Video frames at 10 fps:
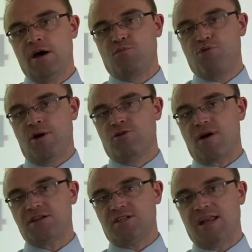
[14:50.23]
of
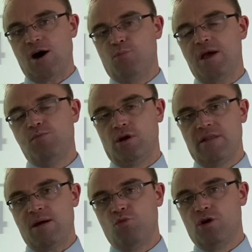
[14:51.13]
progress and how people are
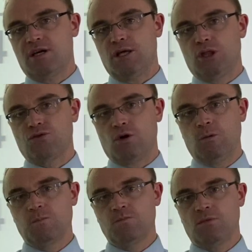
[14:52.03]
then working
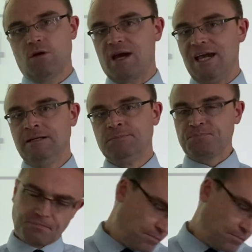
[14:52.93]
through. Okay?